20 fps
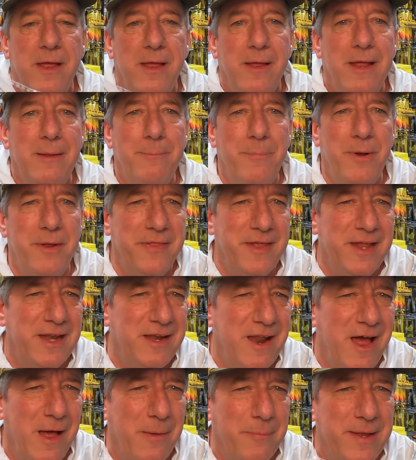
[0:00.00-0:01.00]
but then
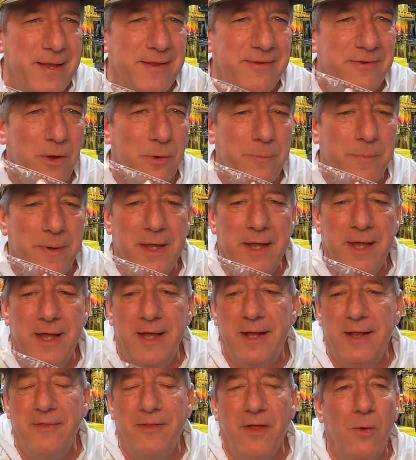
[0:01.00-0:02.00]
not be so
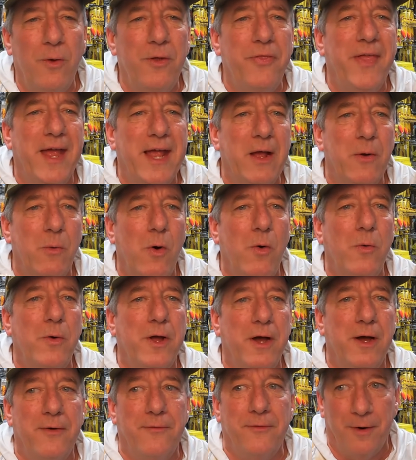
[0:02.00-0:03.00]
big. The only thing it won't
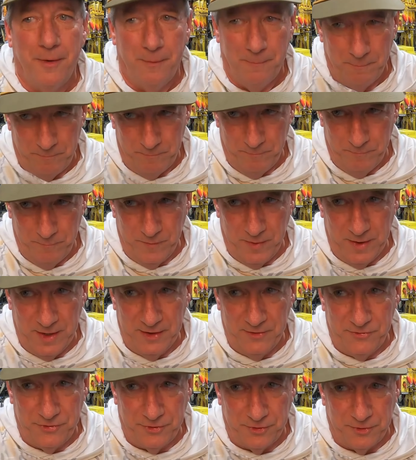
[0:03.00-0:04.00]
cover
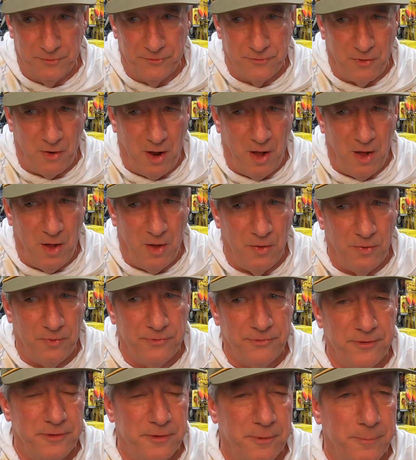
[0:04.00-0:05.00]
is your
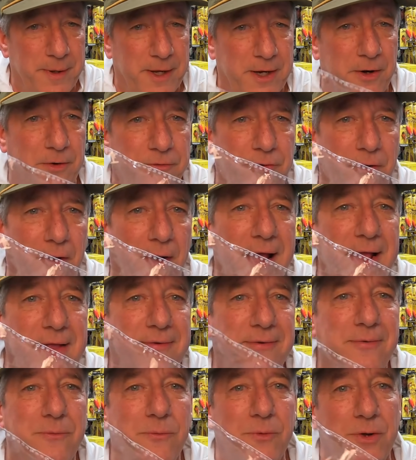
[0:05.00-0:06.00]
draws and the bigger
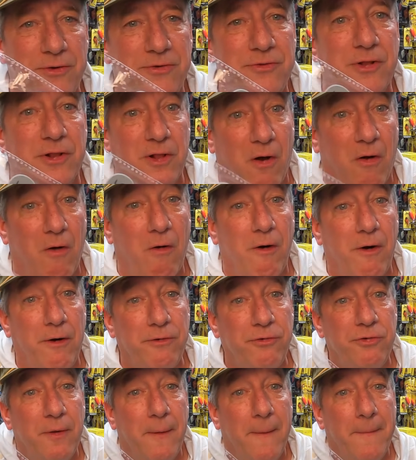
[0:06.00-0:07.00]
trace, which the
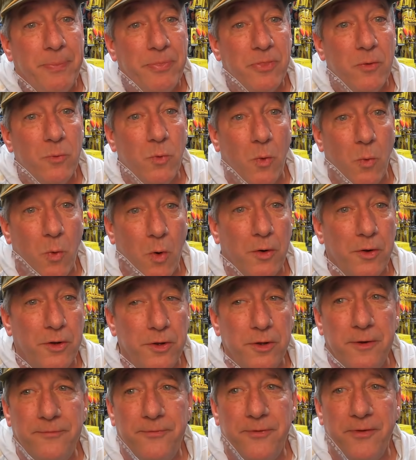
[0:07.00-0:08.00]
large will work
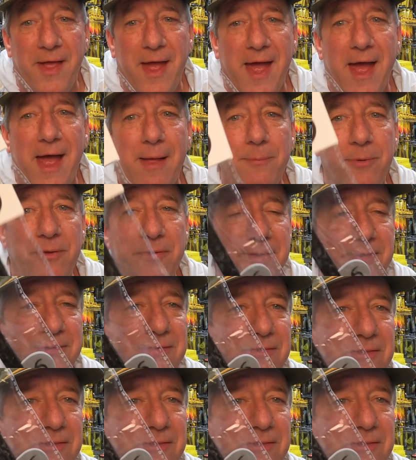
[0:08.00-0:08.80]
good for that. But this is the